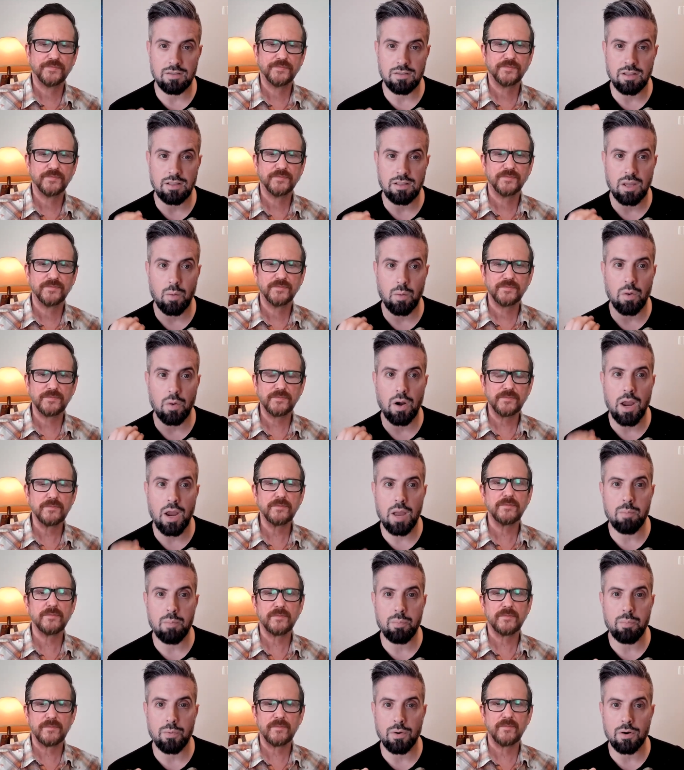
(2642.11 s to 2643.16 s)
Speaker 1: they were
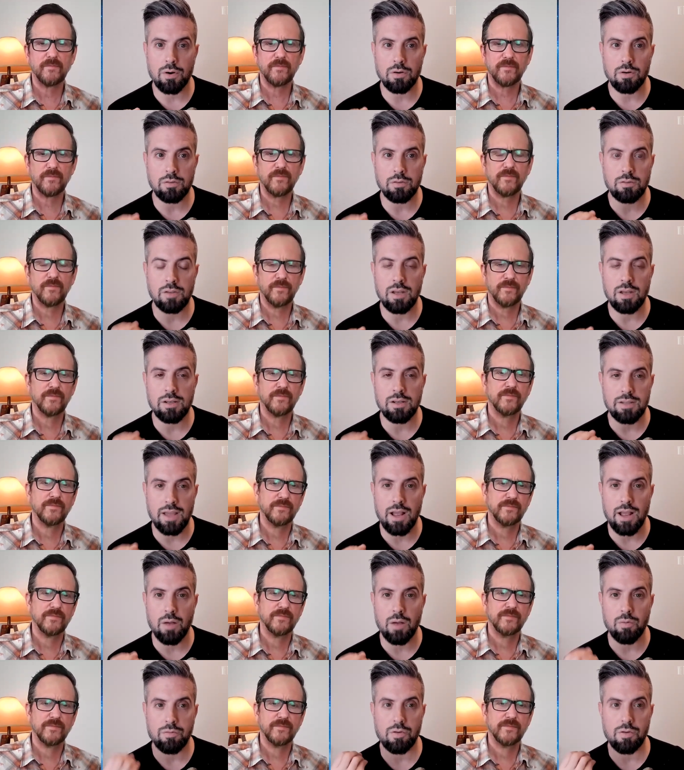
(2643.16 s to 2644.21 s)
emperors sent
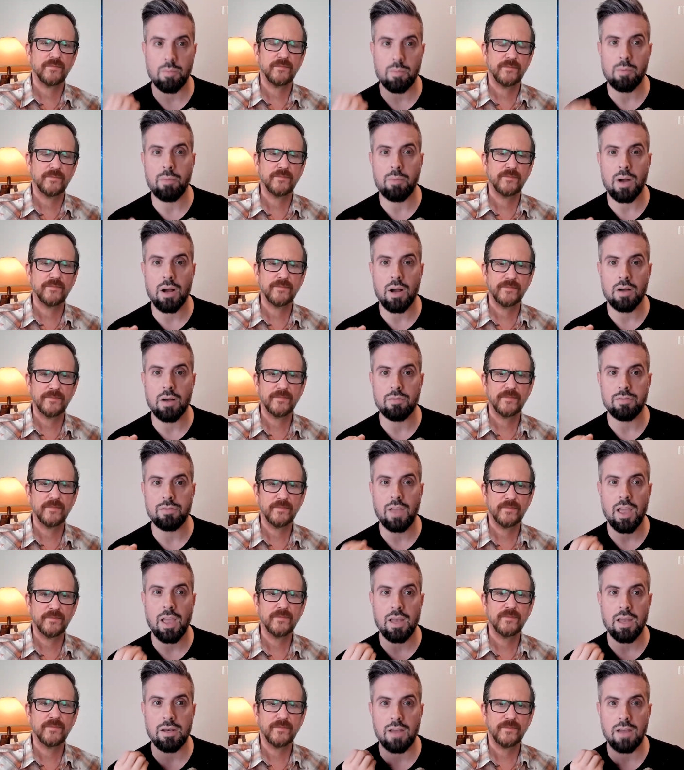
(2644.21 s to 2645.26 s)
down from above,
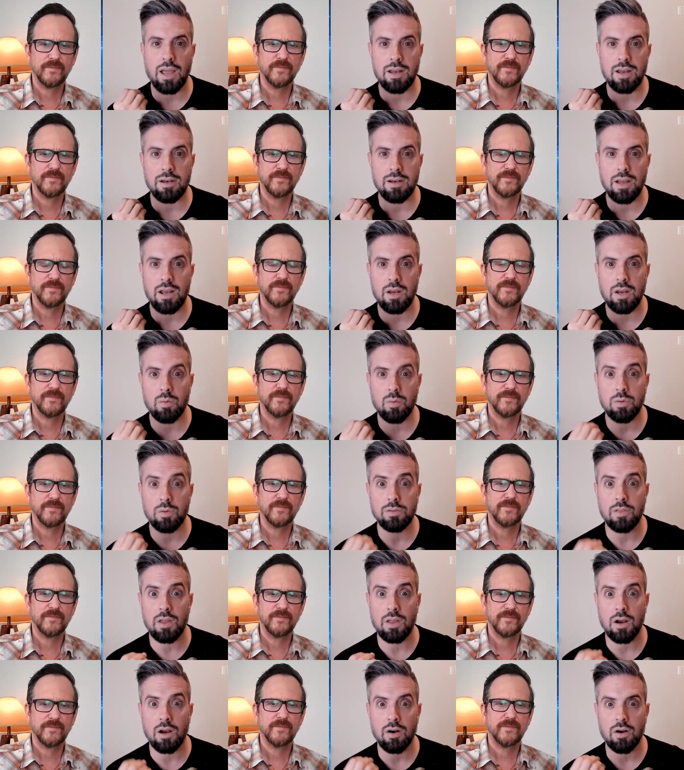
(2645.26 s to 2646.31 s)
and and and it was
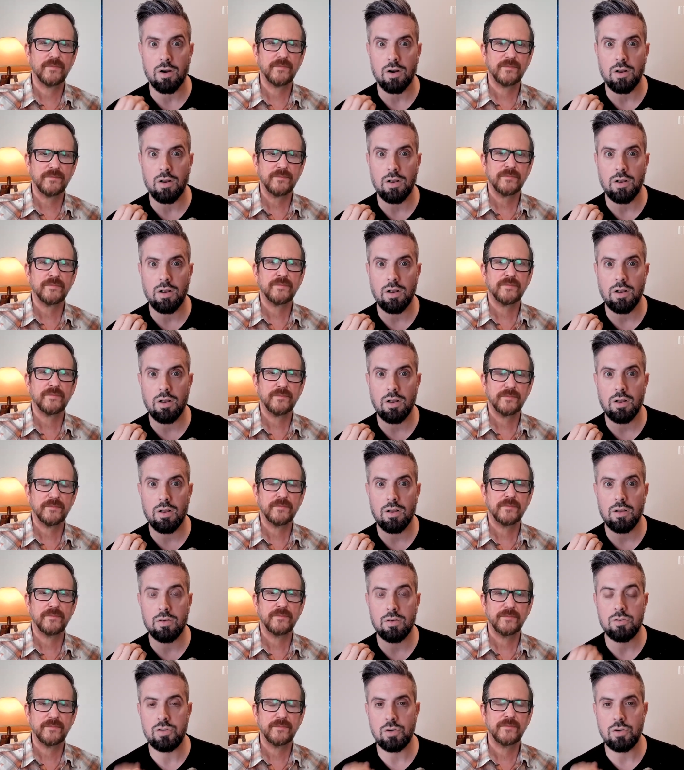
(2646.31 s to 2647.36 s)
their
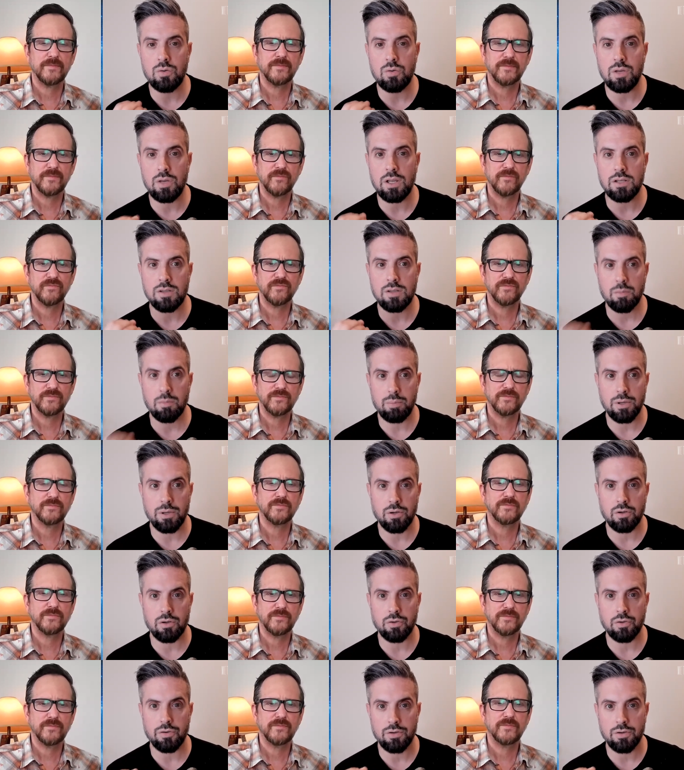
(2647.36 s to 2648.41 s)
duty to
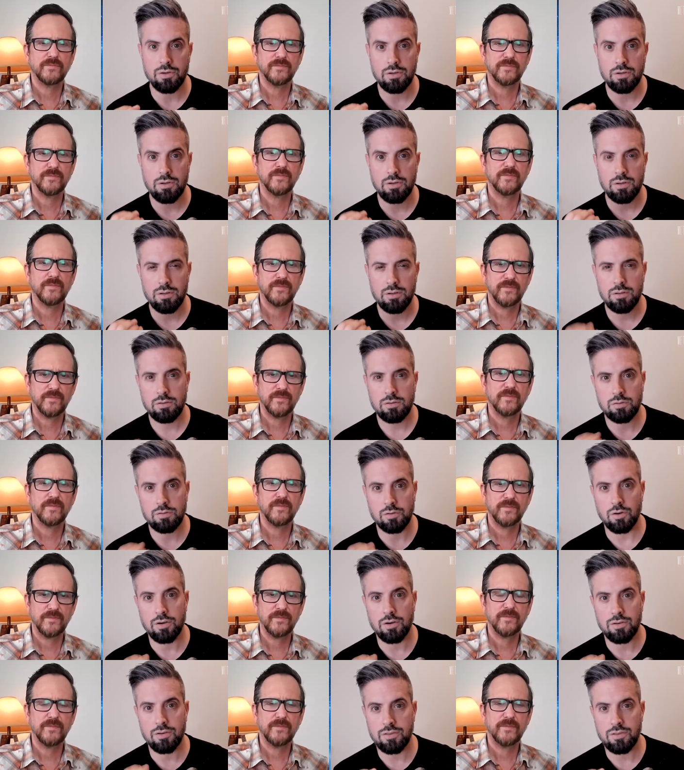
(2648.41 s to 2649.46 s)
build
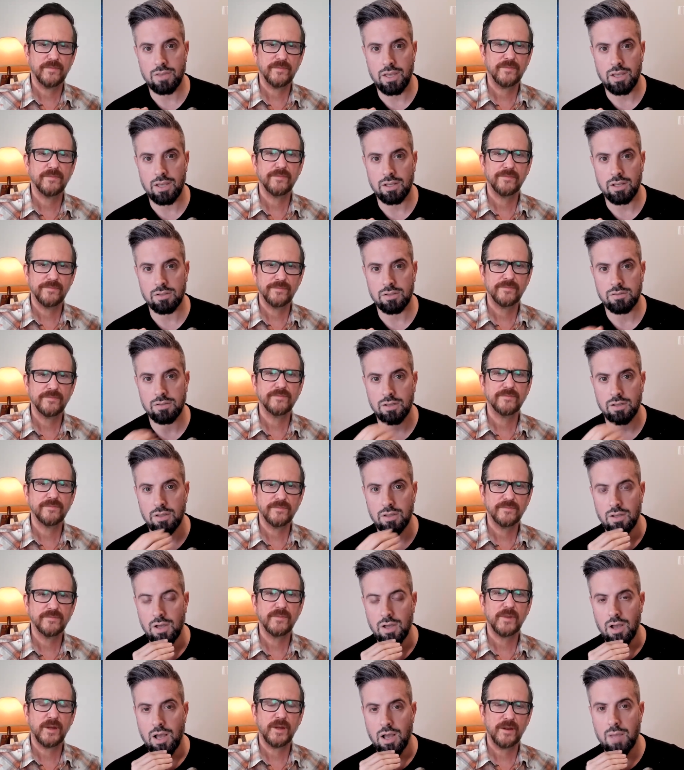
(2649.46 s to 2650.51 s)
certain things.
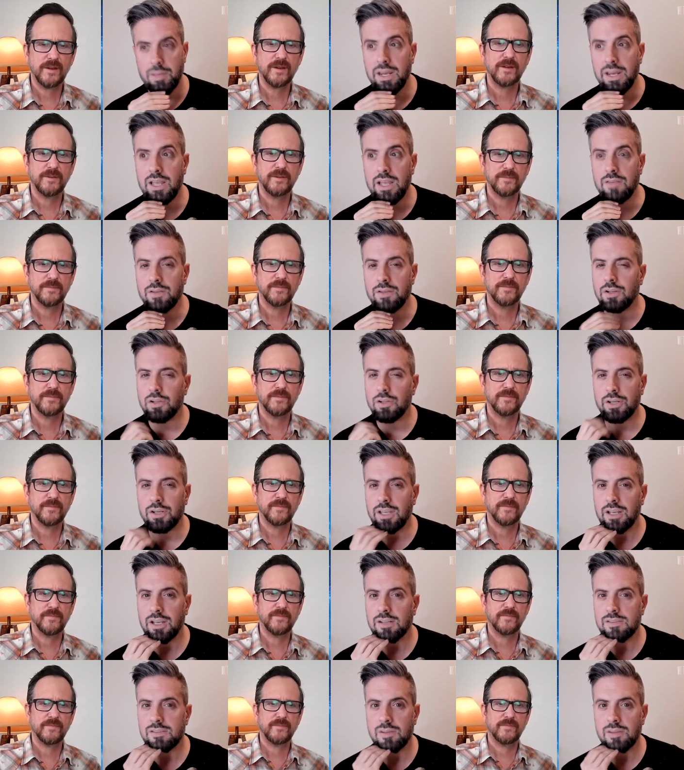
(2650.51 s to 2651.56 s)
I mean, even looking
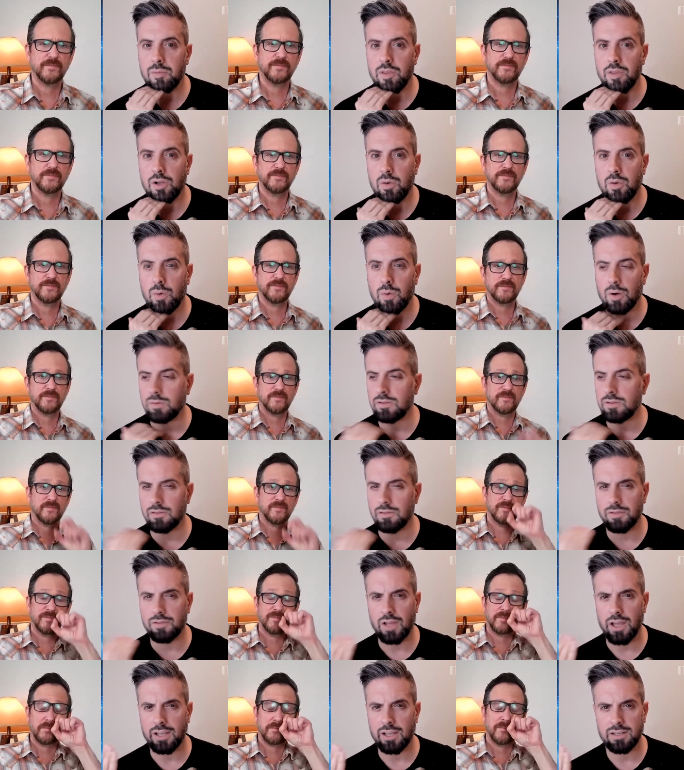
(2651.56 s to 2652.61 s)
at some of the quotes of
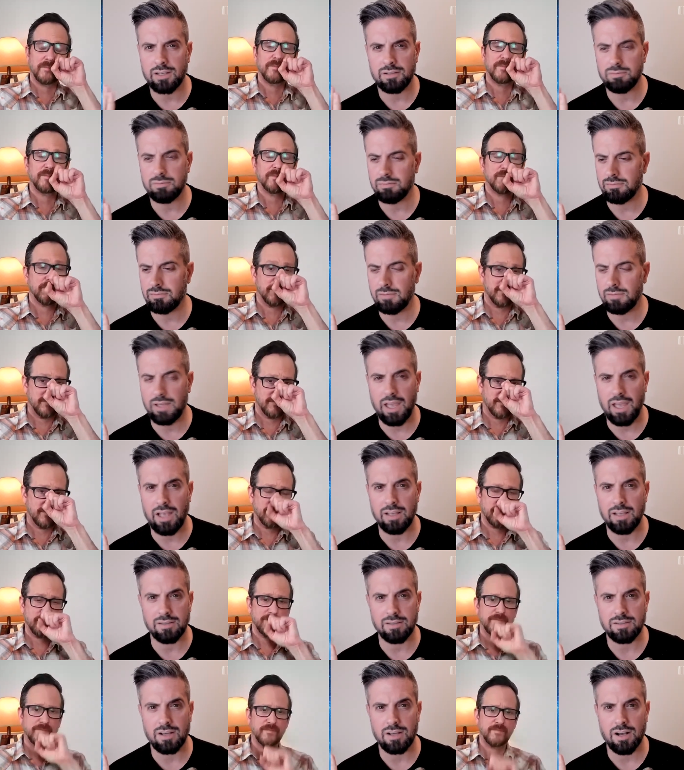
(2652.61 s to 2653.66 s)
like Genghis
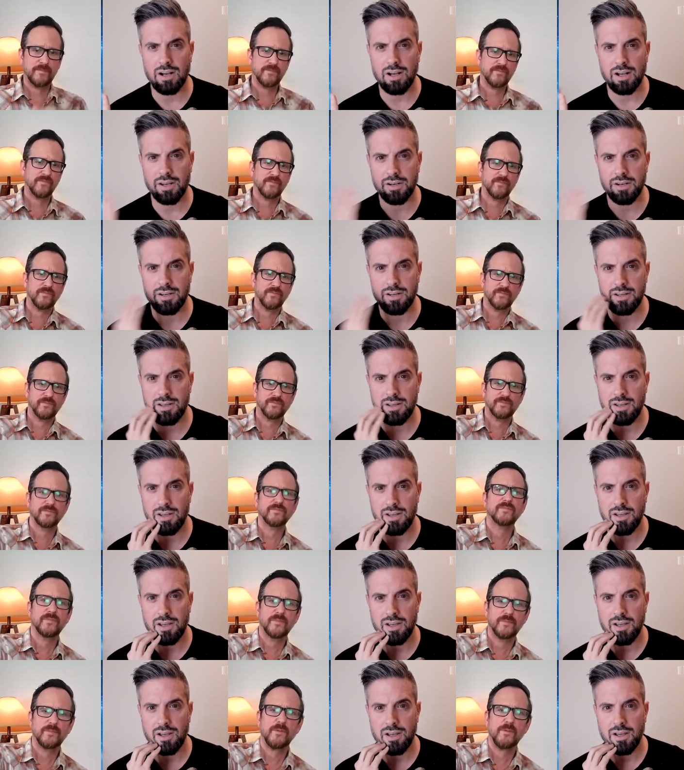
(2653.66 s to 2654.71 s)
Khan,
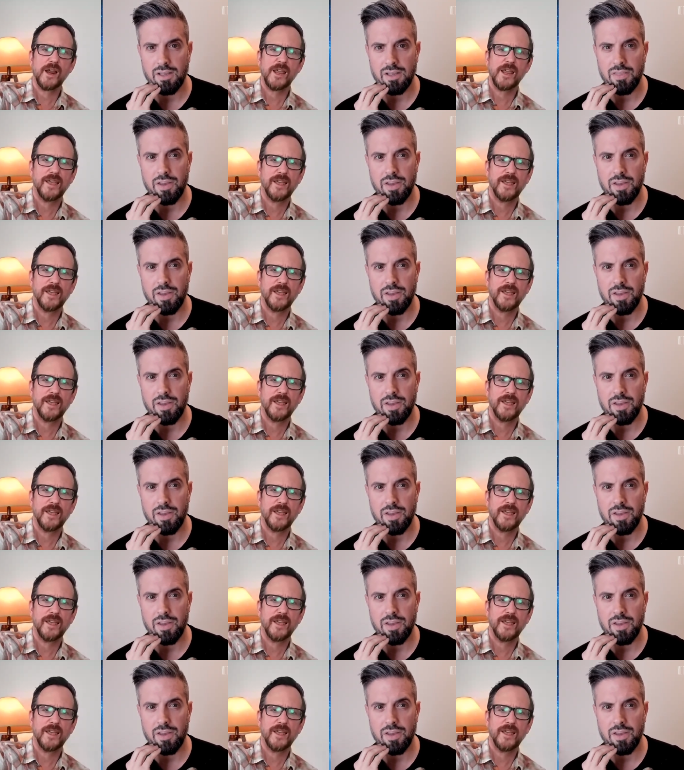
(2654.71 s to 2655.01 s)
right? They're